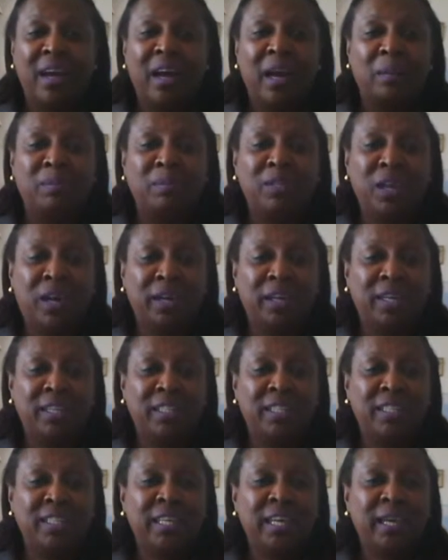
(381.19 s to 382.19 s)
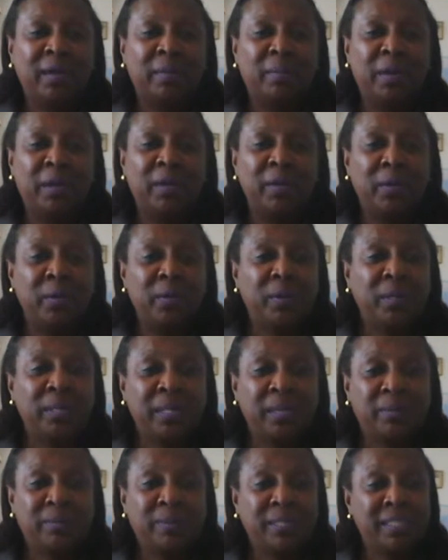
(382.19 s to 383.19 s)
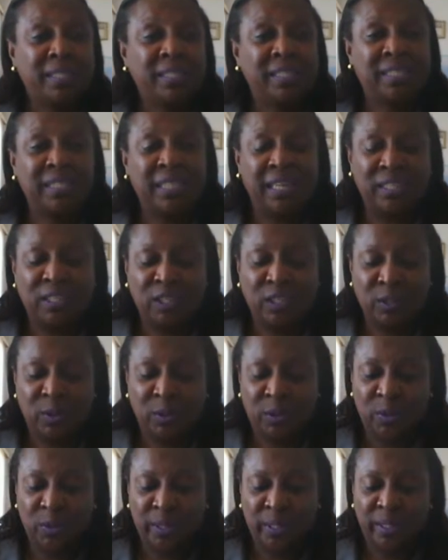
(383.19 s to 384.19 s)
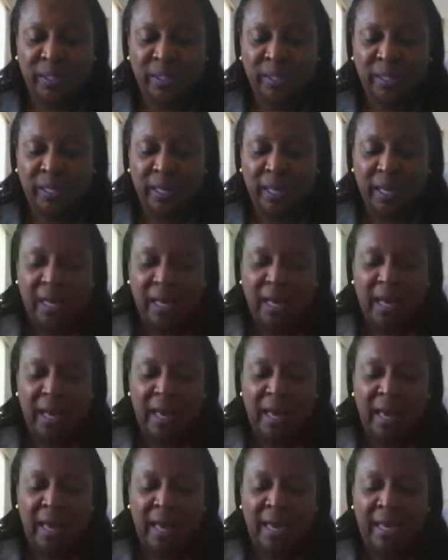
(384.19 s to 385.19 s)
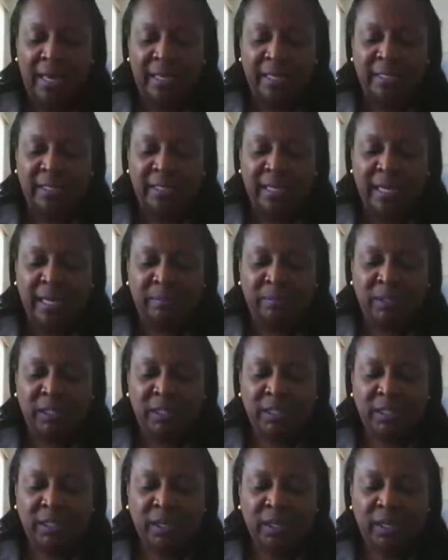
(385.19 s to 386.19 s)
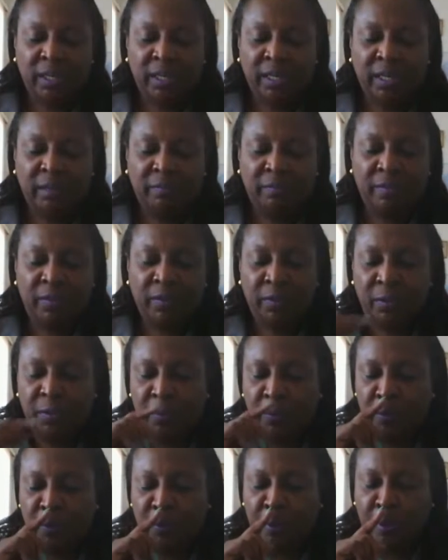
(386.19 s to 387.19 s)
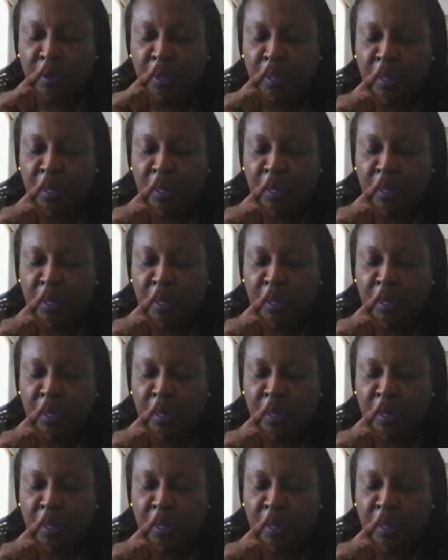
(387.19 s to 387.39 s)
I'm talking today about eucalyptus essential oil, and I'm just going to give you